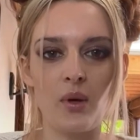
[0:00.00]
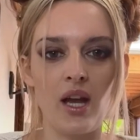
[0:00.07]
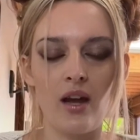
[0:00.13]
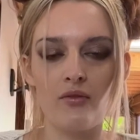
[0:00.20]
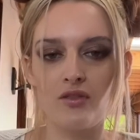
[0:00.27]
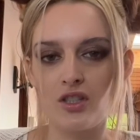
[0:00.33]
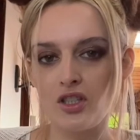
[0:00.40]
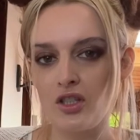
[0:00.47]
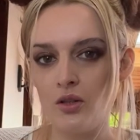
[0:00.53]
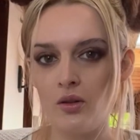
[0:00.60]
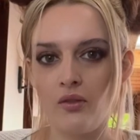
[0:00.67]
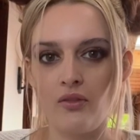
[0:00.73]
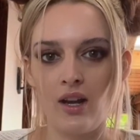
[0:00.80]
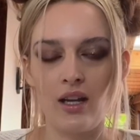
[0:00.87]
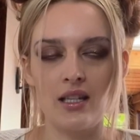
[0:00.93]
have two
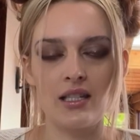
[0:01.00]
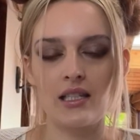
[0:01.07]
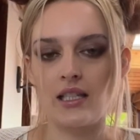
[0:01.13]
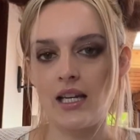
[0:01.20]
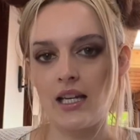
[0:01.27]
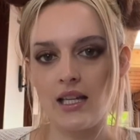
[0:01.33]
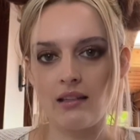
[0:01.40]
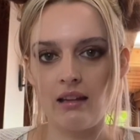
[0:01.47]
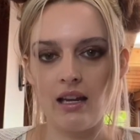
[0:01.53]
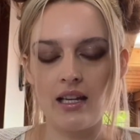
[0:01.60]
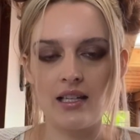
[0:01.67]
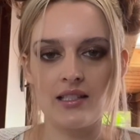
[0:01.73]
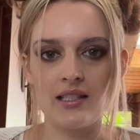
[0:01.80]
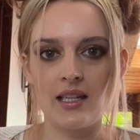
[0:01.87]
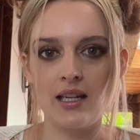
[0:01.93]
defendants, Lady
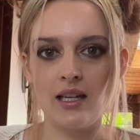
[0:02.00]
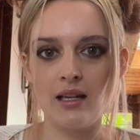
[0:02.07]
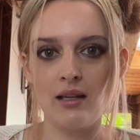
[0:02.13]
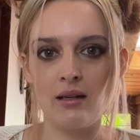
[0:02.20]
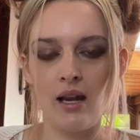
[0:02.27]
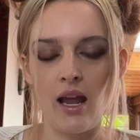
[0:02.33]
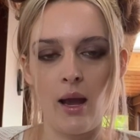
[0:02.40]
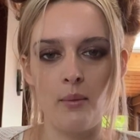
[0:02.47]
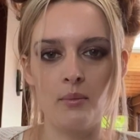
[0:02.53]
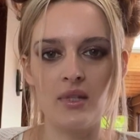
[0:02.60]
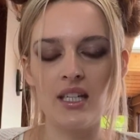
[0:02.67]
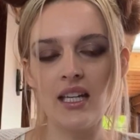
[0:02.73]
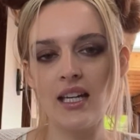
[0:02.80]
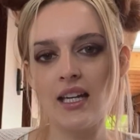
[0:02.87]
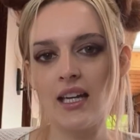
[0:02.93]
Ladyson,
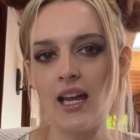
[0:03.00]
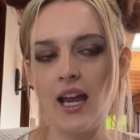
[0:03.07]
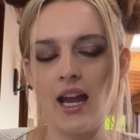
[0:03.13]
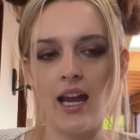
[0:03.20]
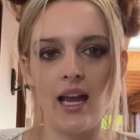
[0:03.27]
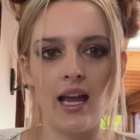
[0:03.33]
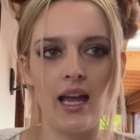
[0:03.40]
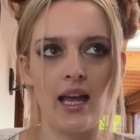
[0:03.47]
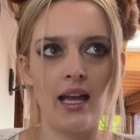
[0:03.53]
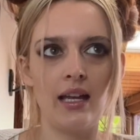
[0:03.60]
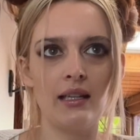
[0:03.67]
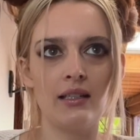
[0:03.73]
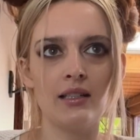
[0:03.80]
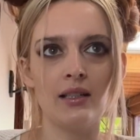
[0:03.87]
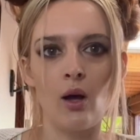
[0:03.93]
MD,
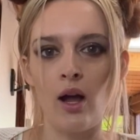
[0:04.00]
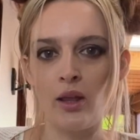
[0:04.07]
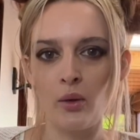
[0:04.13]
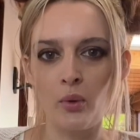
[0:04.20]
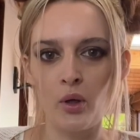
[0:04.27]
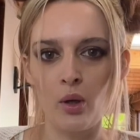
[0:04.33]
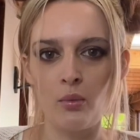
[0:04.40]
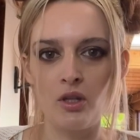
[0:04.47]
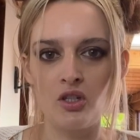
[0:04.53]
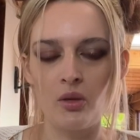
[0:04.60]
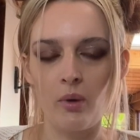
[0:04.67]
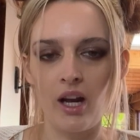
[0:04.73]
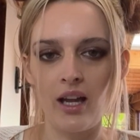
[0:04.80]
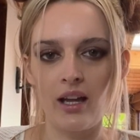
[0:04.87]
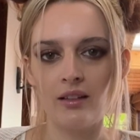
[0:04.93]
and Hollywood
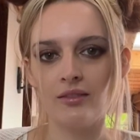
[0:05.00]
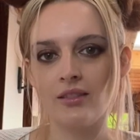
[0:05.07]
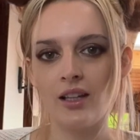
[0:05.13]
OBGYN.